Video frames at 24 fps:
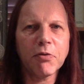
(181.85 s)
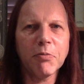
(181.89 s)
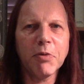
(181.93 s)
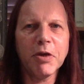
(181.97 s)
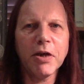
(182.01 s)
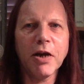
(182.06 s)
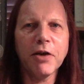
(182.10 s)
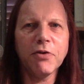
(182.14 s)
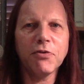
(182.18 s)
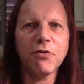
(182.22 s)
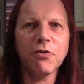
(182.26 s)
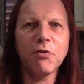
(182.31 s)
I
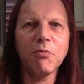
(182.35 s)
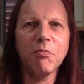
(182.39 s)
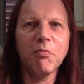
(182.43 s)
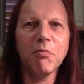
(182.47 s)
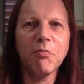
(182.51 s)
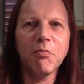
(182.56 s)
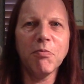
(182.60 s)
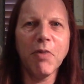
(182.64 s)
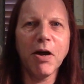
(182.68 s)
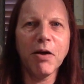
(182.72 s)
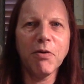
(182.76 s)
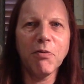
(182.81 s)
mean, as you
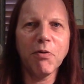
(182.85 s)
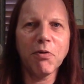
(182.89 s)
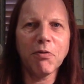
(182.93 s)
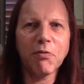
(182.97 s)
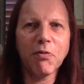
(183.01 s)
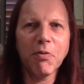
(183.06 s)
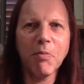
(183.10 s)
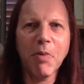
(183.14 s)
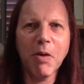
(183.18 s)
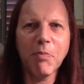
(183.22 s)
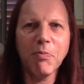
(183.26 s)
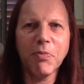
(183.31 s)
may well
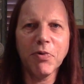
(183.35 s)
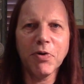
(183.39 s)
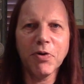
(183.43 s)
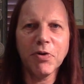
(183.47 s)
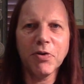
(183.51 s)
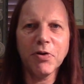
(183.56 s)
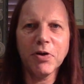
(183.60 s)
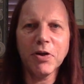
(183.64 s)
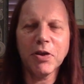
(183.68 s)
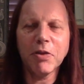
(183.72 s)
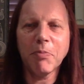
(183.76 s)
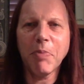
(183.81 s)
remember,
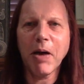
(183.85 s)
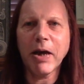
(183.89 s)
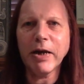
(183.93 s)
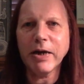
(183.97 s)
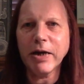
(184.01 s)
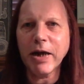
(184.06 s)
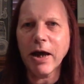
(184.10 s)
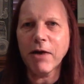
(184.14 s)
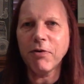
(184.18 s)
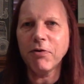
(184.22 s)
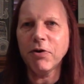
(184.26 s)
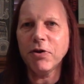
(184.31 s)
the
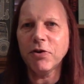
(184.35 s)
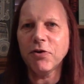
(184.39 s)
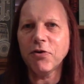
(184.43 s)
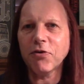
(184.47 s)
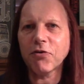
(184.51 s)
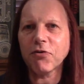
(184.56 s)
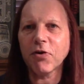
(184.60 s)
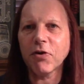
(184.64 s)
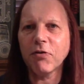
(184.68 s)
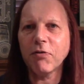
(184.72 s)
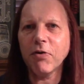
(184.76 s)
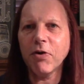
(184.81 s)
Penderyn
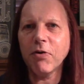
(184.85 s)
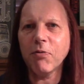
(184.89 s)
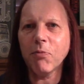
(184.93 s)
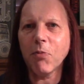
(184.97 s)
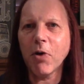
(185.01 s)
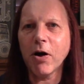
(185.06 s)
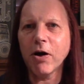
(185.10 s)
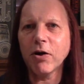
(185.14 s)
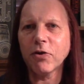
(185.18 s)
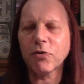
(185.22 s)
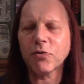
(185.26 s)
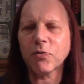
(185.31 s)
distillery in
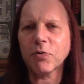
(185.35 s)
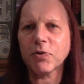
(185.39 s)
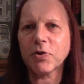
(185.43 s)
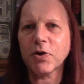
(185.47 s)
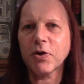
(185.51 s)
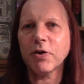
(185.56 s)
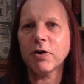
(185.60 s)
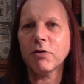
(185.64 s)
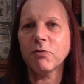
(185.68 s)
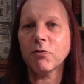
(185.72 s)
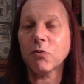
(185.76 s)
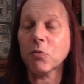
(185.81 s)
Wales, which
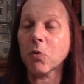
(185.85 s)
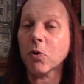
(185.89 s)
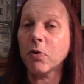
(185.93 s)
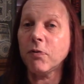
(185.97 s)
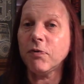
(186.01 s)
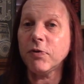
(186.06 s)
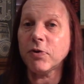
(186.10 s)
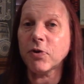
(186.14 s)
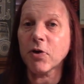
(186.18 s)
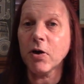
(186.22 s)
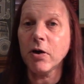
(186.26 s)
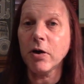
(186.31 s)
I think was one
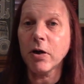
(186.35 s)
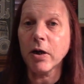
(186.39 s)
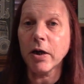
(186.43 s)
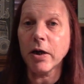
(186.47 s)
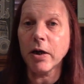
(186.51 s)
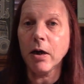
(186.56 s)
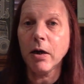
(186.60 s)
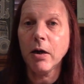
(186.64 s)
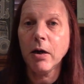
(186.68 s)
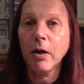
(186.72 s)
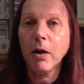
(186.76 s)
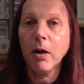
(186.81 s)
of his
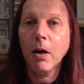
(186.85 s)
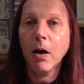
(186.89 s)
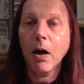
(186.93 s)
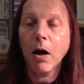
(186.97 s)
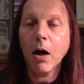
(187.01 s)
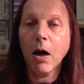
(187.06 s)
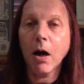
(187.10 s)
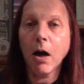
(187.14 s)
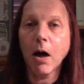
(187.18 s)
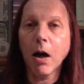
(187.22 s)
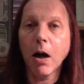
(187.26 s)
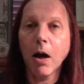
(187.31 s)
earlier
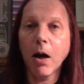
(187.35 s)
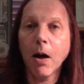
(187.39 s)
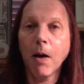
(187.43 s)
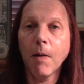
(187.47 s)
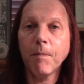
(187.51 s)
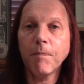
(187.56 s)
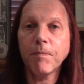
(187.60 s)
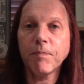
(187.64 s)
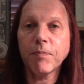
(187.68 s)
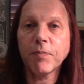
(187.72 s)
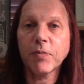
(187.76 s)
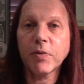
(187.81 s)

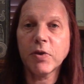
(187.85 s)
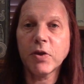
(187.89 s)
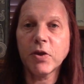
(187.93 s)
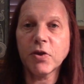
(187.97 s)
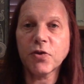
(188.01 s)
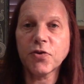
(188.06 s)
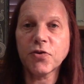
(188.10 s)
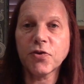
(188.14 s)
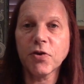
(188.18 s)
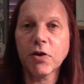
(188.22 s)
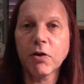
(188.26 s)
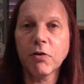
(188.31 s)

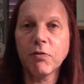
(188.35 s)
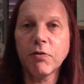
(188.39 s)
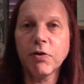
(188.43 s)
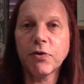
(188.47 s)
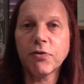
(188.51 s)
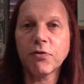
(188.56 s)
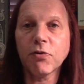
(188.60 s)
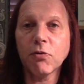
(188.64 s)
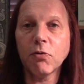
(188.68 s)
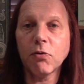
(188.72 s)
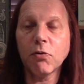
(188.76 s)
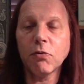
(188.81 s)

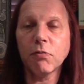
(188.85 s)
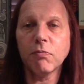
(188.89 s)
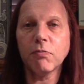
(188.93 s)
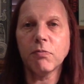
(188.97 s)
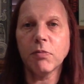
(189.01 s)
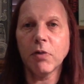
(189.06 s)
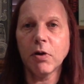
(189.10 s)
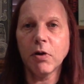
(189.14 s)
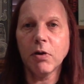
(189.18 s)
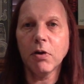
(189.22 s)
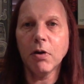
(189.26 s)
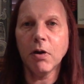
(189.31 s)
distilleries, or
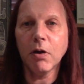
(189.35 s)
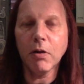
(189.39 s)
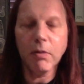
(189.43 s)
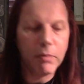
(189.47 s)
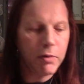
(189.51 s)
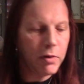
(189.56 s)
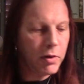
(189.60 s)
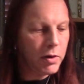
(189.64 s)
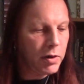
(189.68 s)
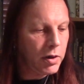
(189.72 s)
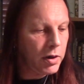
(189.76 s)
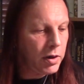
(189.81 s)

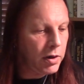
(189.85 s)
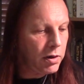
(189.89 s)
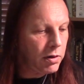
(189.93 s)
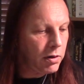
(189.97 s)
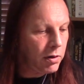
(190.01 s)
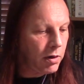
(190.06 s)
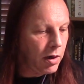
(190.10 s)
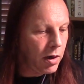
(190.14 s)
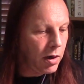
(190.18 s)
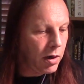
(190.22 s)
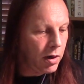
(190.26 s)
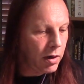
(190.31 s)
that
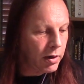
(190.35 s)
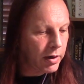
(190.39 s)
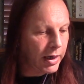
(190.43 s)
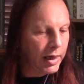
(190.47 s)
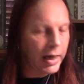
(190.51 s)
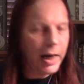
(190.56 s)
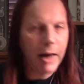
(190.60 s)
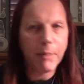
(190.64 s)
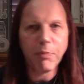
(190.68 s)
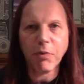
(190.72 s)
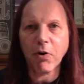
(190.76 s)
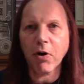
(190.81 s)
he
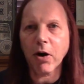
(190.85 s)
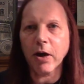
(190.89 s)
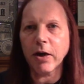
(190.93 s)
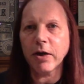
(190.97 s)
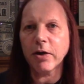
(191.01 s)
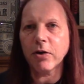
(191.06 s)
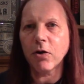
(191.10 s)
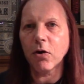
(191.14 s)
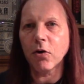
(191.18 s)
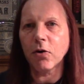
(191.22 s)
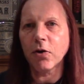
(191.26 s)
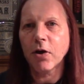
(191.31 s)

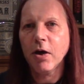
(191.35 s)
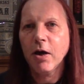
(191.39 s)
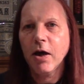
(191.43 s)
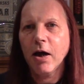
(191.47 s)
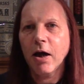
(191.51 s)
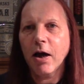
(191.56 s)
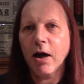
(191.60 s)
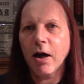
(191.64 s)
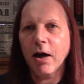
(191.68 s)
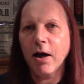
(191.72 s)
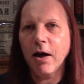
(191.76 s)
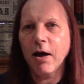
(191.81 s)
collaborated on,
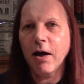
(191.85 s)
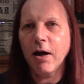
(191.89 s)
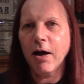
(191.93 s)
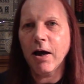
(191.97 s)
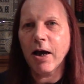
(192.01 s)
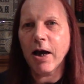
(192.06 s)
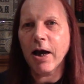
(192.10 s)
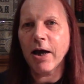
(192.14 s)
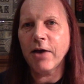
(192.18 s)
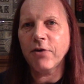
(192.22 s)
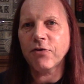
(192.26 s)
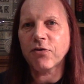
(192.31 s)

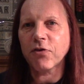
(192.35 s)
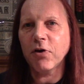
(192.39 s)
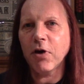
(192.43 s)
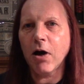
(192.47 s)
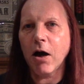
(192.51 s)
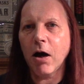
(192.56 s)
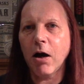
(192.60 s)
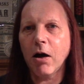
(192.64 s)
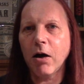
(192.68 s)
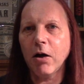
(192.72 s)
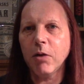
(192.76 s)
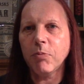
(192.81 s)
has a
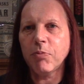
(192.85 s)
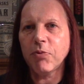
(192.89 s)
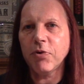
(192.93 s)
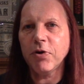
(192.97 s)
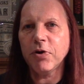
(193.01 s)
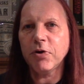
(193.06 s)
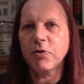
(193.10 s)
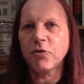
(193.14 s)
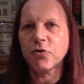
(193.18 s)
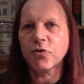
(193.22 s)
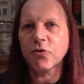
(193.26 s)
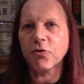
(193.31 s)

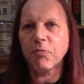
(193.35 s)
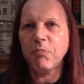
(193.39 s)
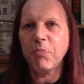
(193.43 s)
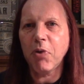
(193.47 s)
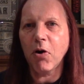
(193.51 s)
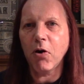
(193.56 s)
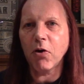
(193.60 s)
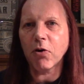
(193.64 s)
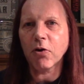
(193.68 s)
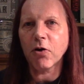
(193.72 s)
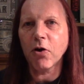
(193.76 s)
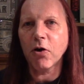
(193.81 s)
hybrid sort of
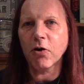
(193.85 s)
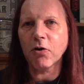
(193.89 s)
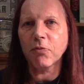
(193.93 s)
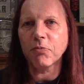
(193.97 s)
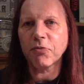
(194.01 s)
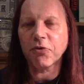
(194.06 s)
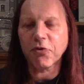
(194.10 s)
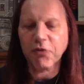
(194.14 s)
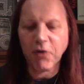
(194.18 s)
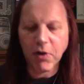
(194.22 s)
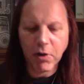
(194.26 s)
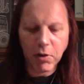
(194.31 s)
pot
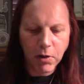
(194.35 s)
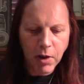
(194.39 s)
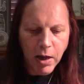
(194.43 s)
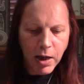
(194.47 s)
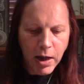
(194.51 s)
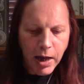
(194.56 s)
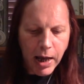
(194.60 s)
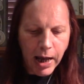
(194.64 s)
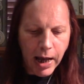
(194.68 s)
column still.